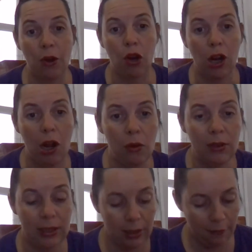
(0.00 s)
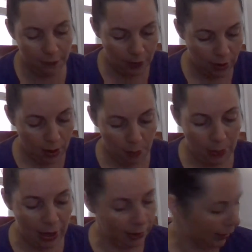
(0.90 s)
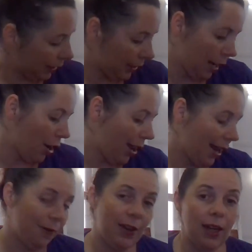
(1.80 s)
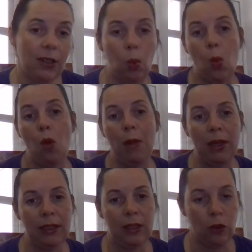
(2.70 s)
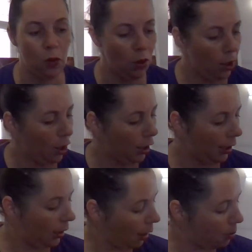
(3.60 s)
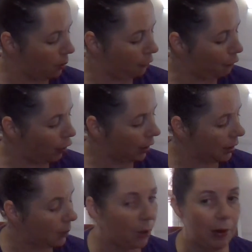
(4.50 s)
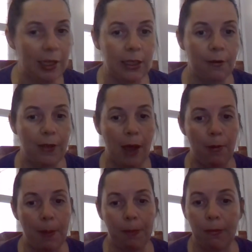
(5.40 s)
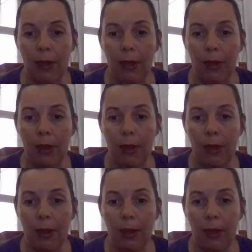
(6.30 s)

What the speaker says: on cold sniff, but as I said, I have yet to warm it to get the full experience of that one.